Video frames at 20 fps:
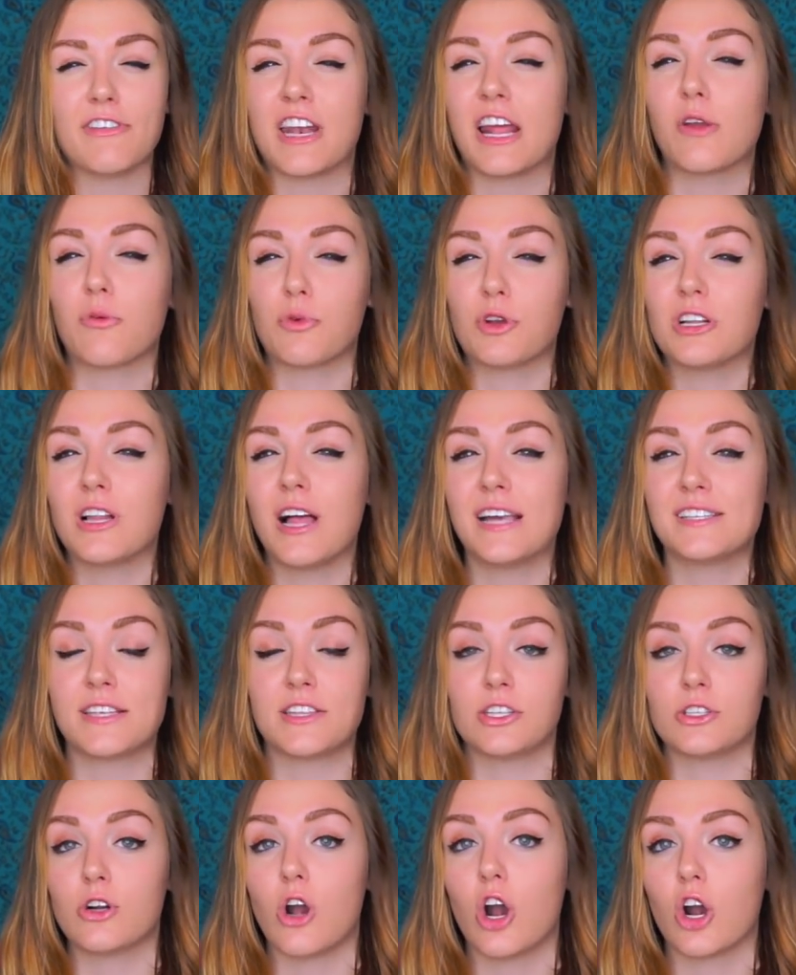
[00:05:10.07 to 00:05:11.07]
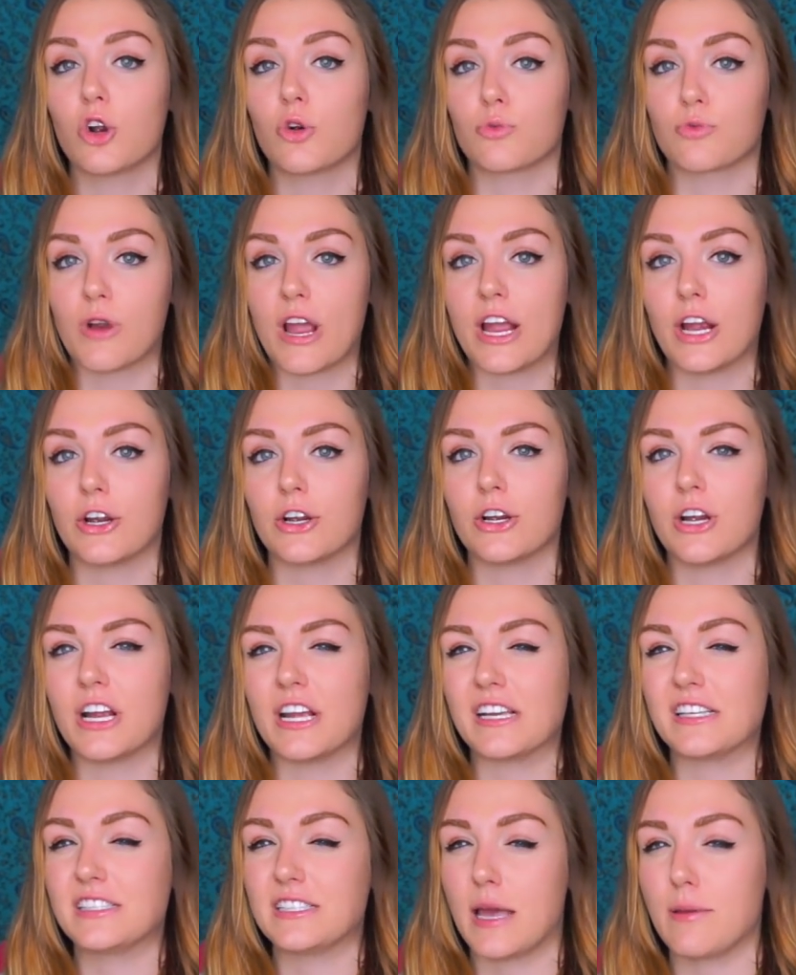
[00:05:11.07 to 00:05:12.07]
And I realize that there are rare
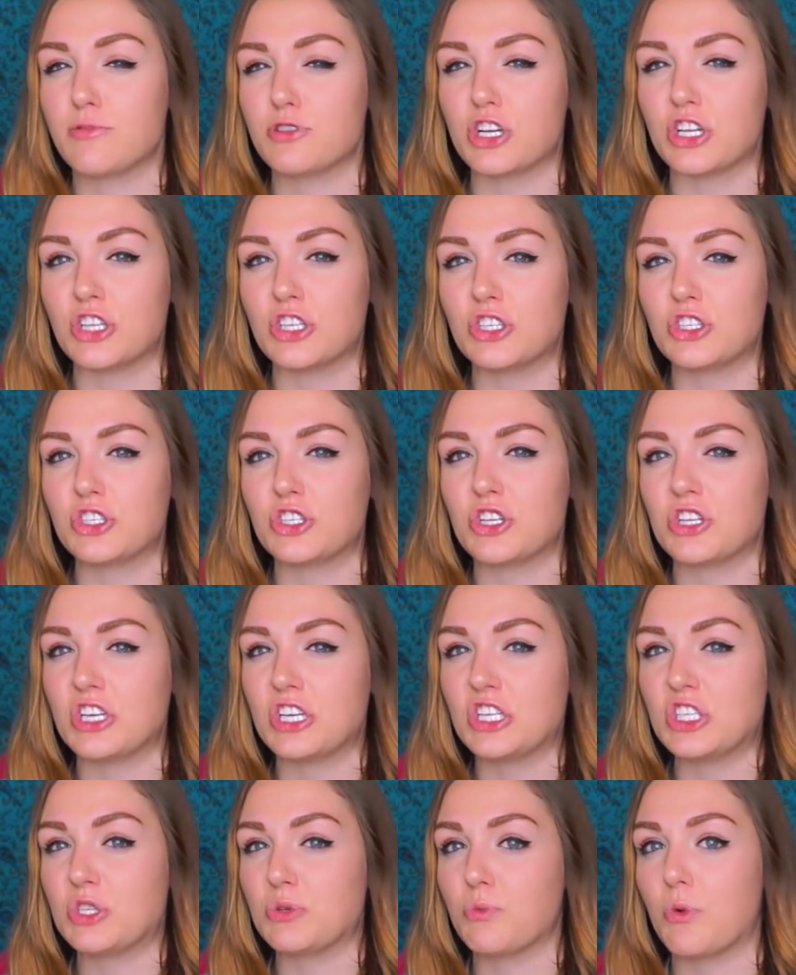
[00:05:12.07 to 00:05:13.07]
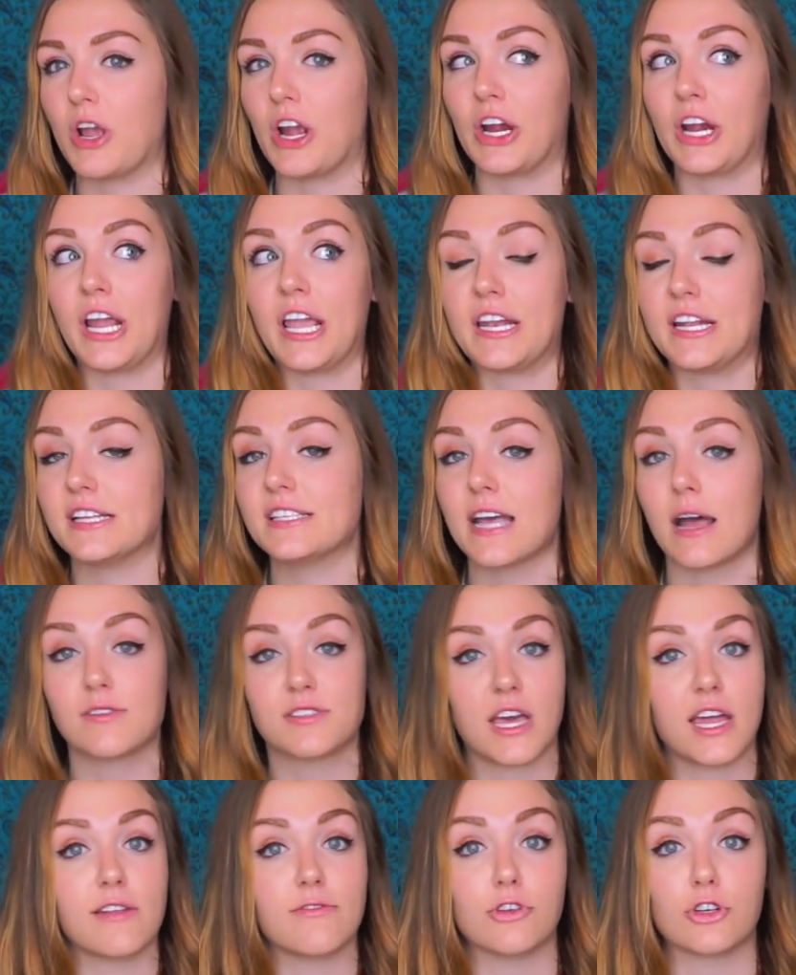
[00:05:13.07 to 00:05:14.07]
exceptions to this where it is
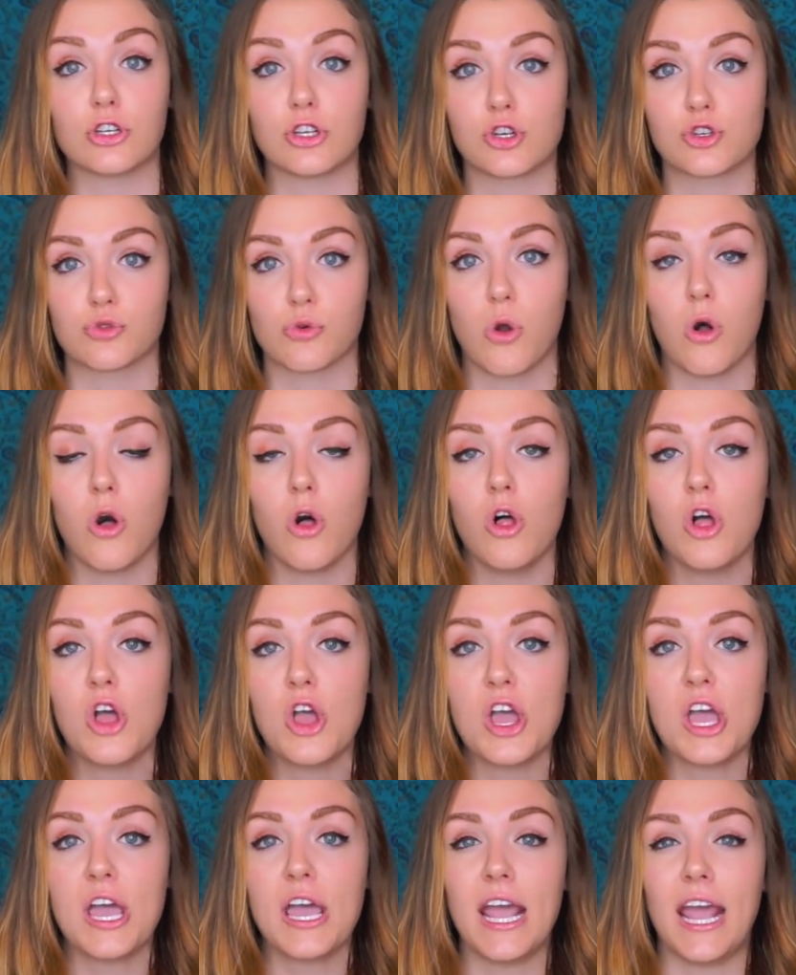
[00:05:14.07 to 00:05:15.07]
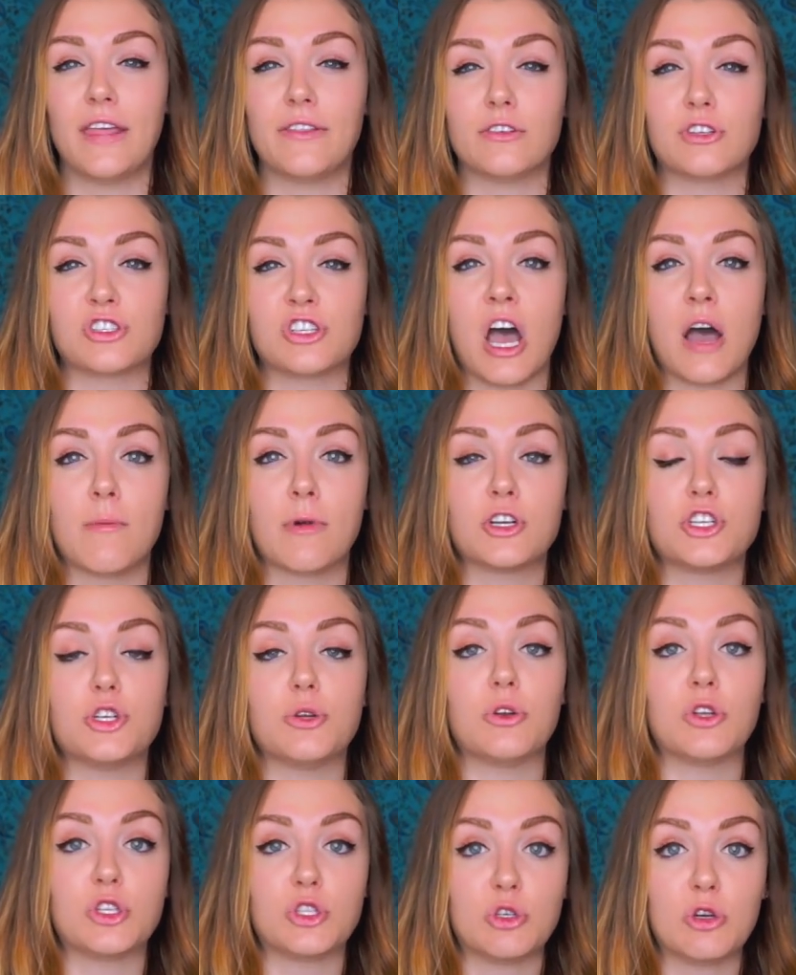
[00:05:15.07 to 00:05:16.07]
outside of your control and there's not much you
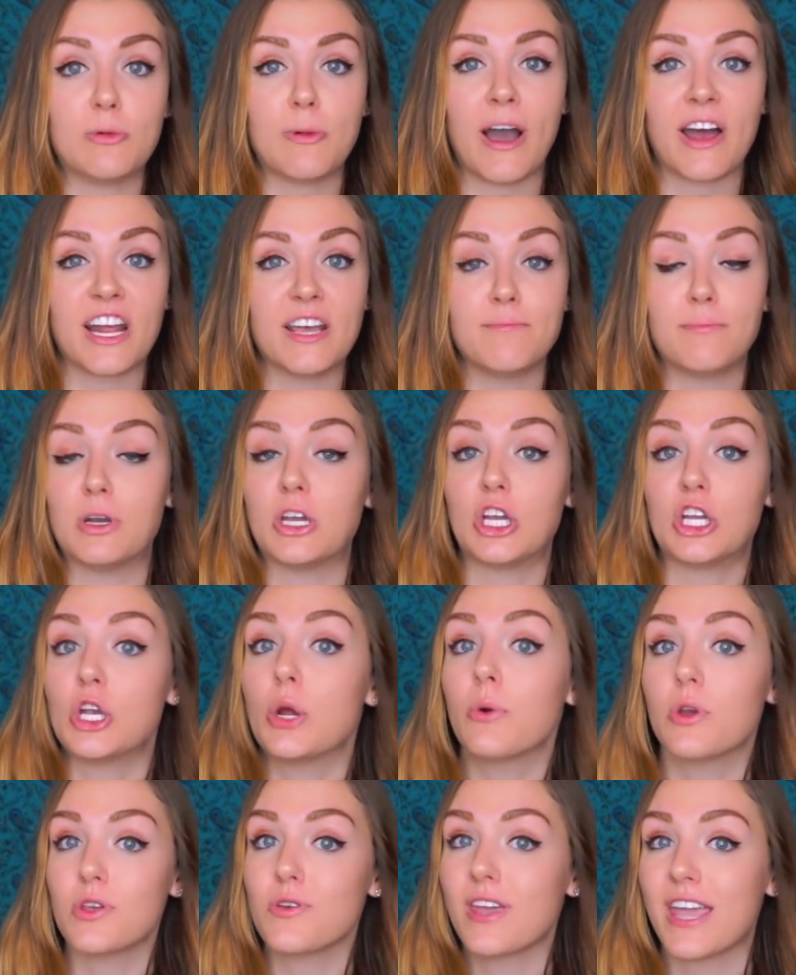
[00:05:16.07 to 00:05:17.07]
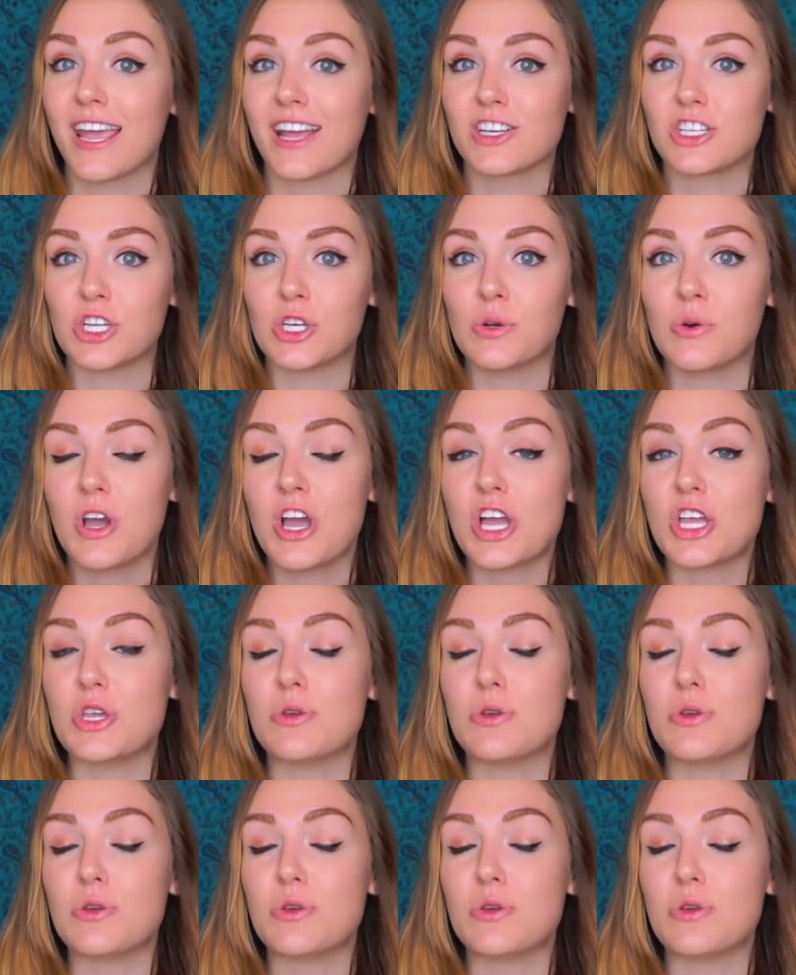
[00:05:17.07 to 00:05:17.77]
can do about it, but you know what you can do?